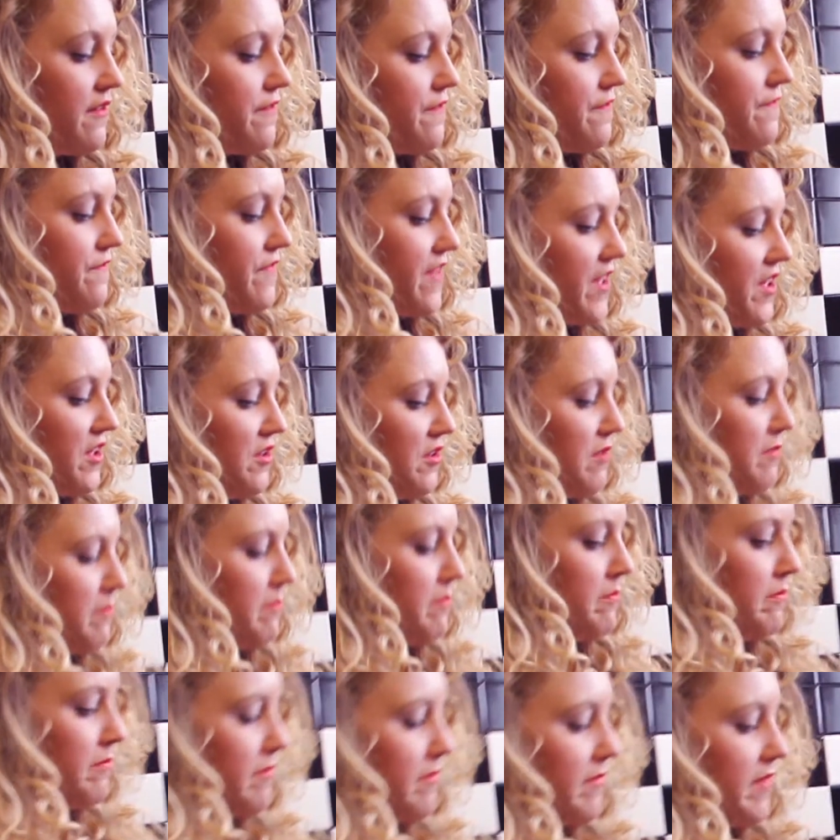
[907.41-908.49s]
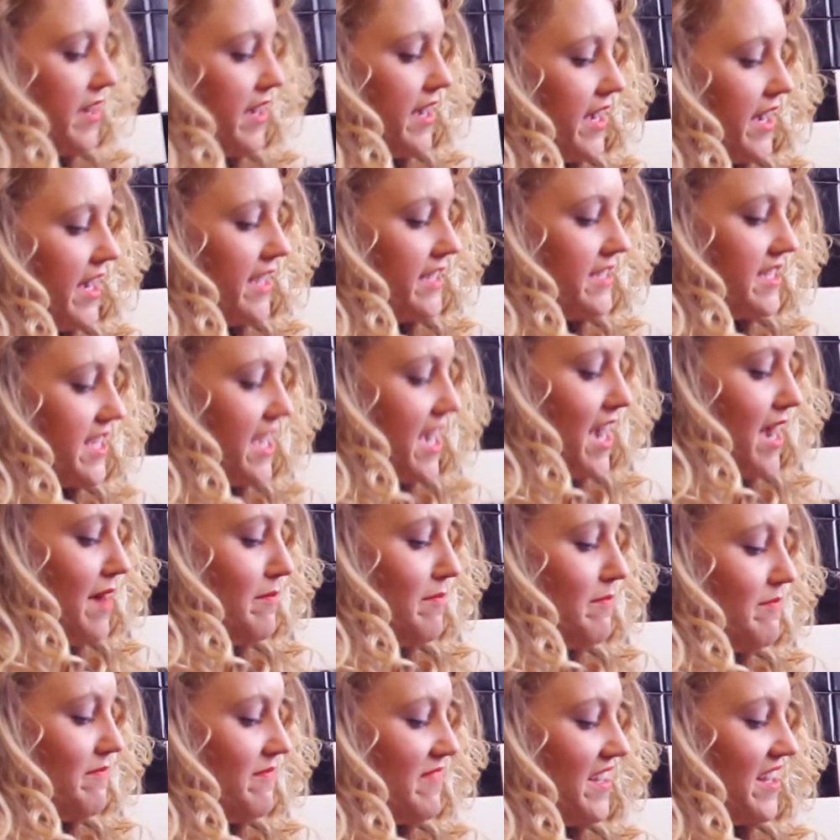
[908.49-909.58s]
film on
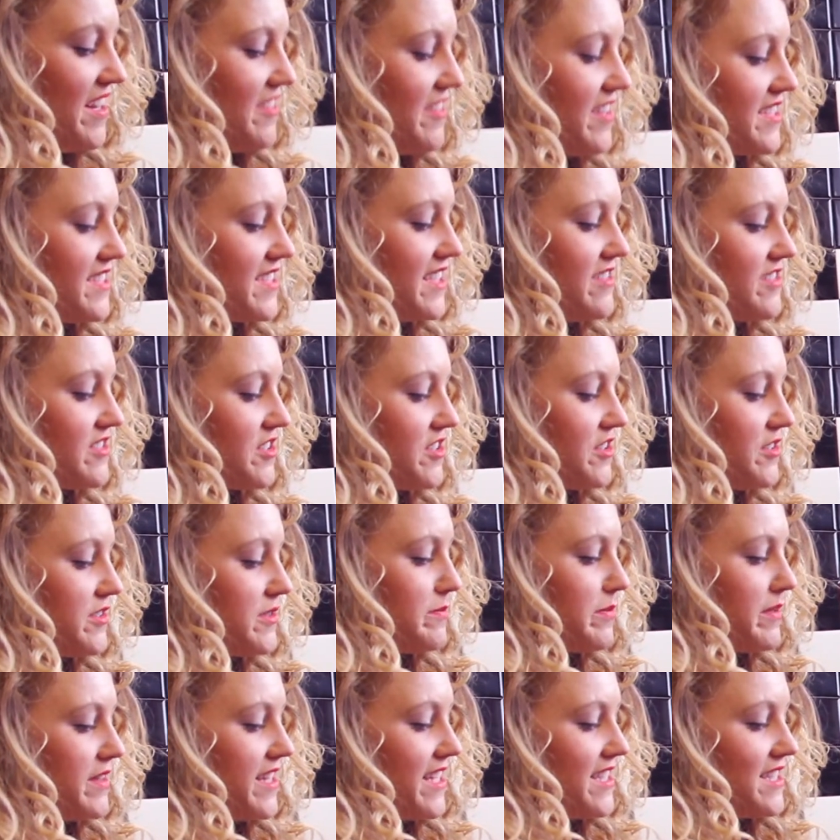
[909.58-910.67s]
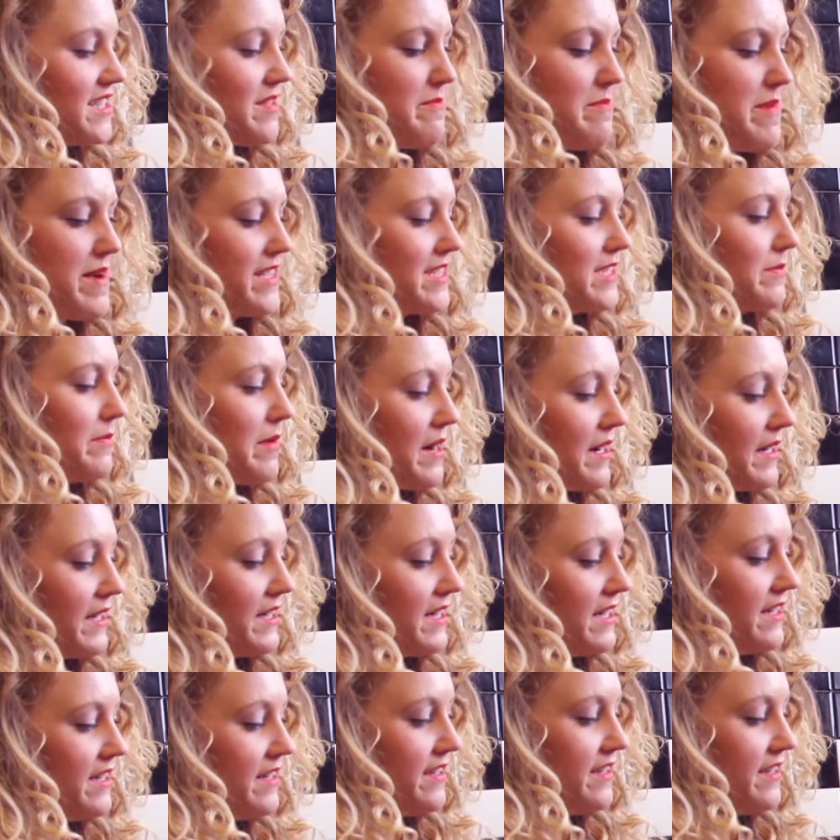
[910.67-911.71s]
top. I know that sounds gross, but that's the best part.